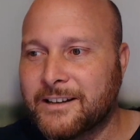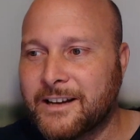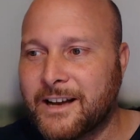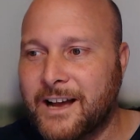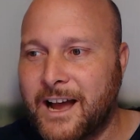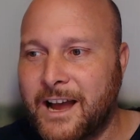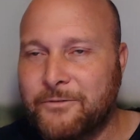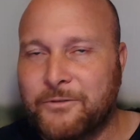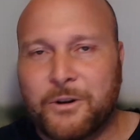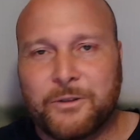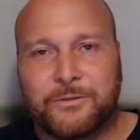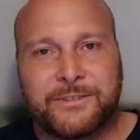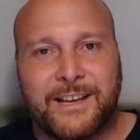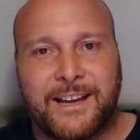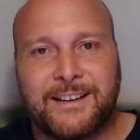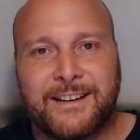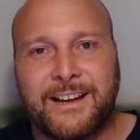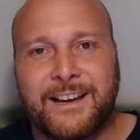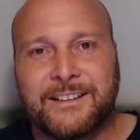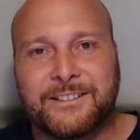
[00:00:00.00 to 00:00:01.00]
I wrote
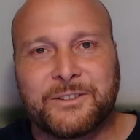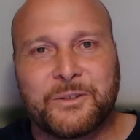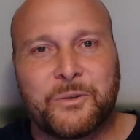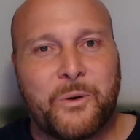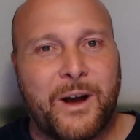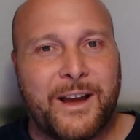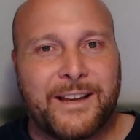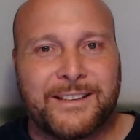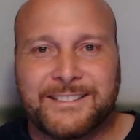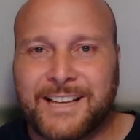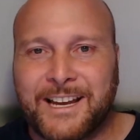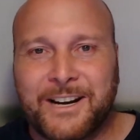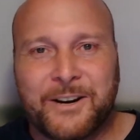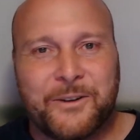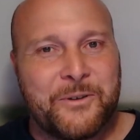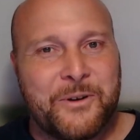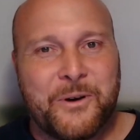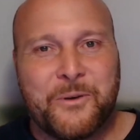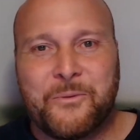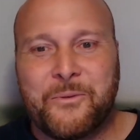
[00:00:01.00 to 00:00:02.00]
that down twice. I don't
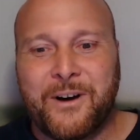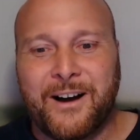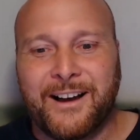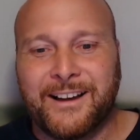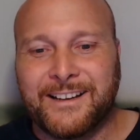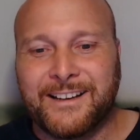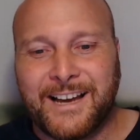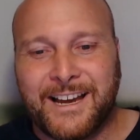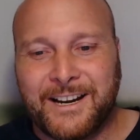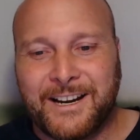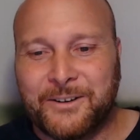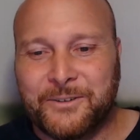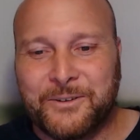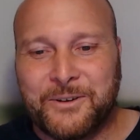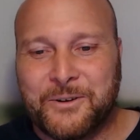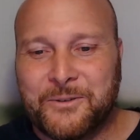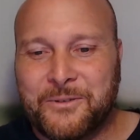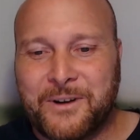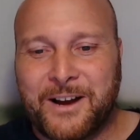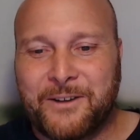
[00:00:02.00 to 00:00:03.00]
know why.
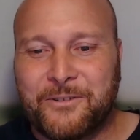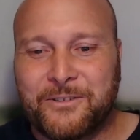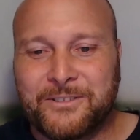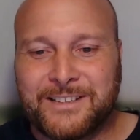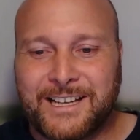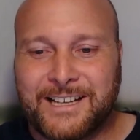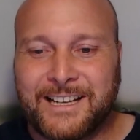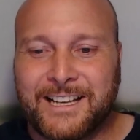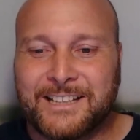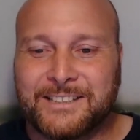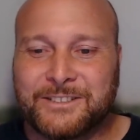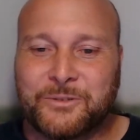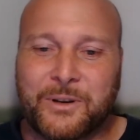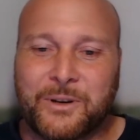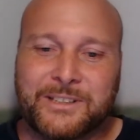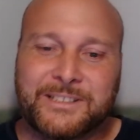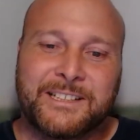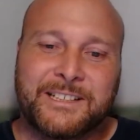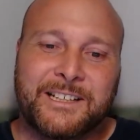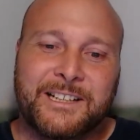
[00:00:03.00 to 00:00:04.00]
I wrote that down
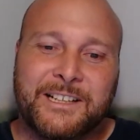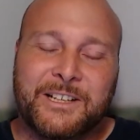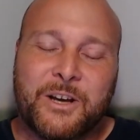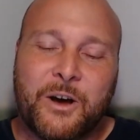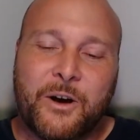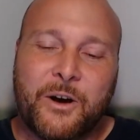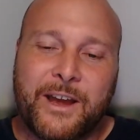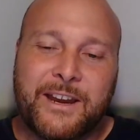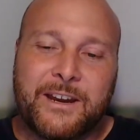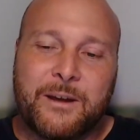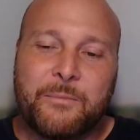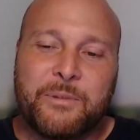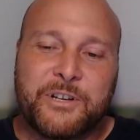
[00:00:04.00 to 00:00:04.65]
twice. Okay, number